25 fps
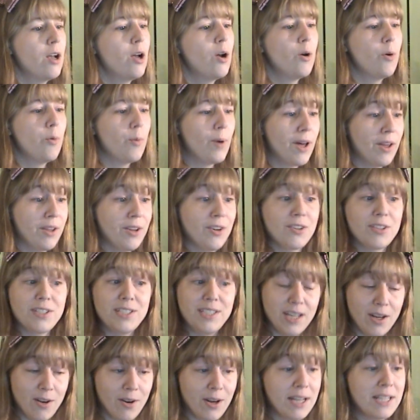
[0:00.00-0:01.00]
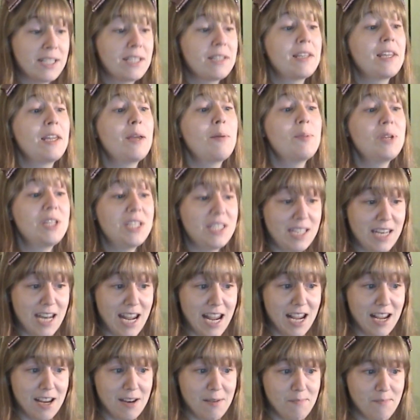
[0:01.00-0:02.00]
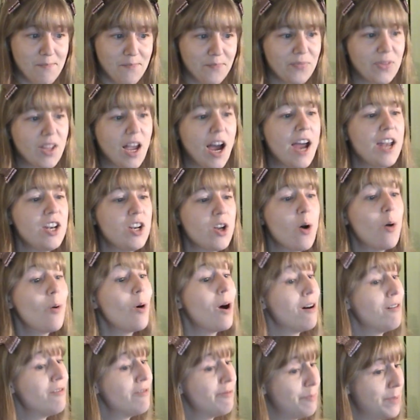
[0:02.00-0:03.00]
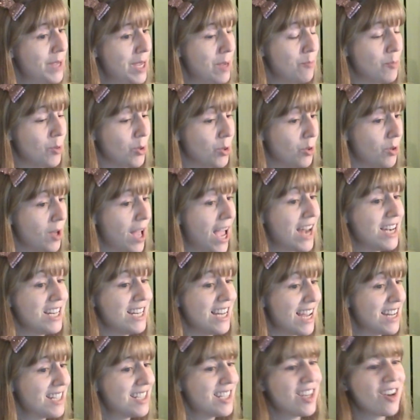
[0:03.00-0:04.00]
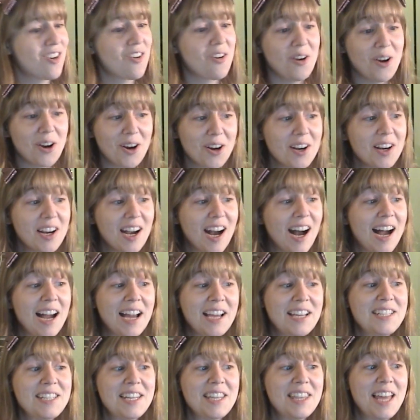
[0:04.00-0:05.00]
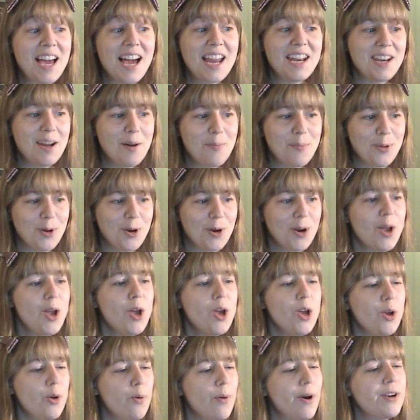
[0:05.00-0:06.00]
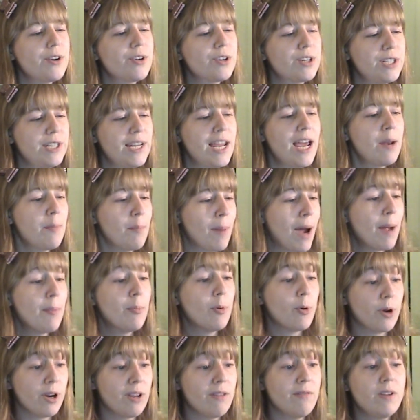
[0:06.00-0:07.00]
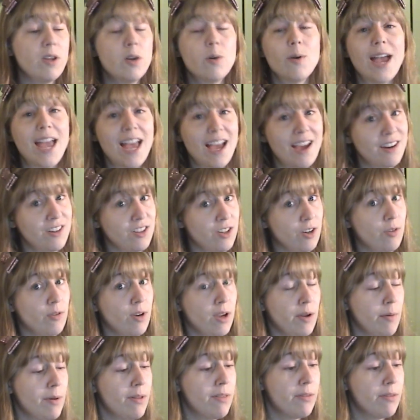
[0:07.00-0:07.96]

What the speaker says: Well, you're seriously mistaken. I know of people, and yes, there are guys in that number, who understand my point of view and agree with